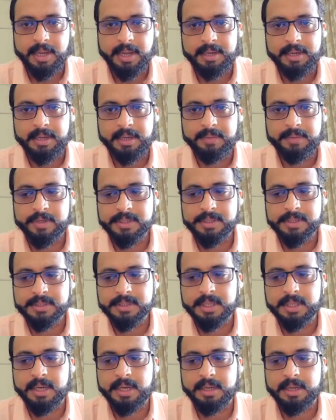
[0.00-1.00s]
and it was
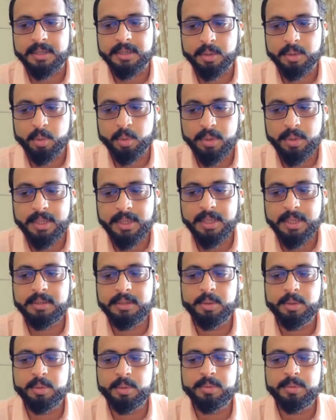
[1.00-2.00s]

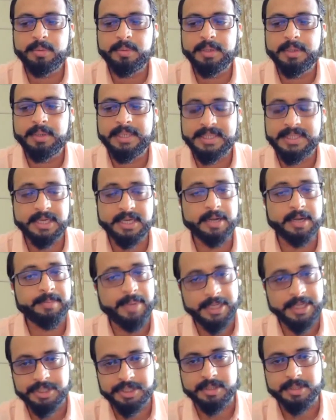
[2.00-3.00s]
routed through district
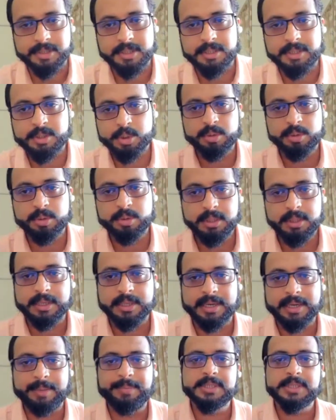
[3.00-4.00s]
magistrates. So the
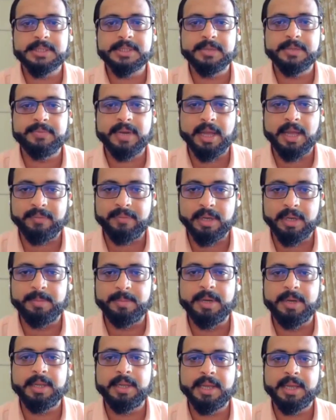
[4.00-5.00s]
remdesivir
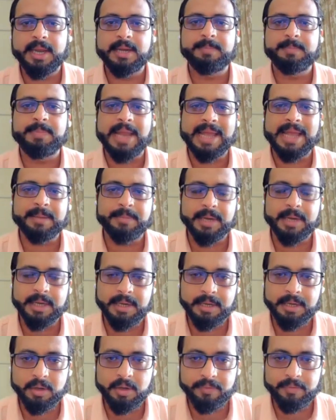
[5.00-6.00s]
availability and black
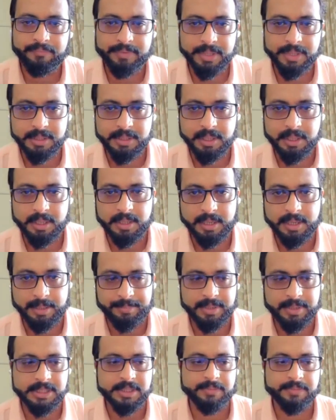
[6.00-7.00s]
marketing of
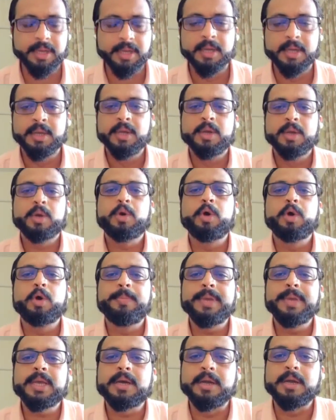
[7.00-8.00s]
remdesivir
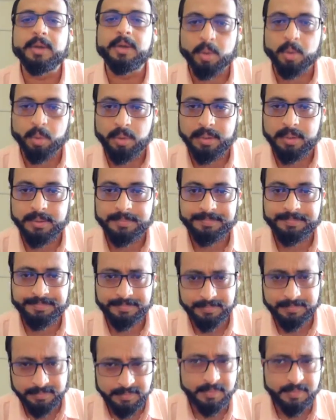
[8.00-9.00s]
could be controlled.
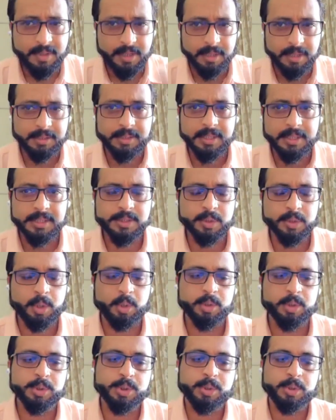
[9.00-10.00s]
This
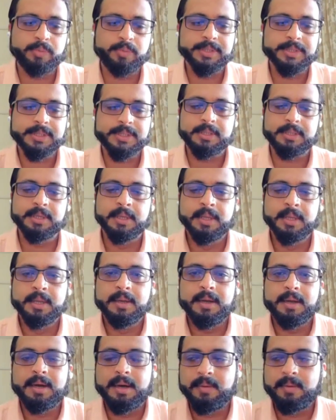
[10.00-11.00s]
also was a
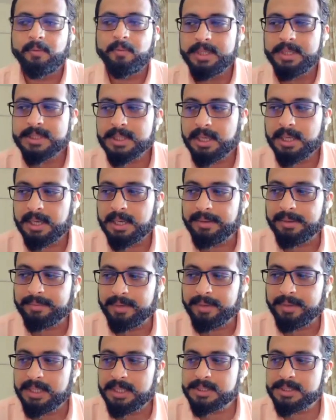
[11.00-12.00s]
voice I
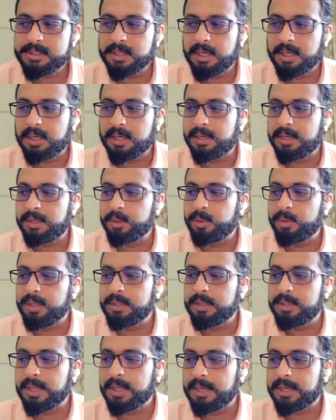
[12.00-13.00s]
raised
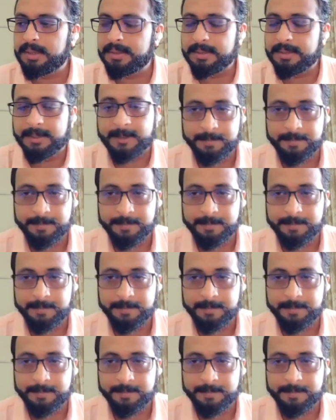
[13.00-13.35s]
during that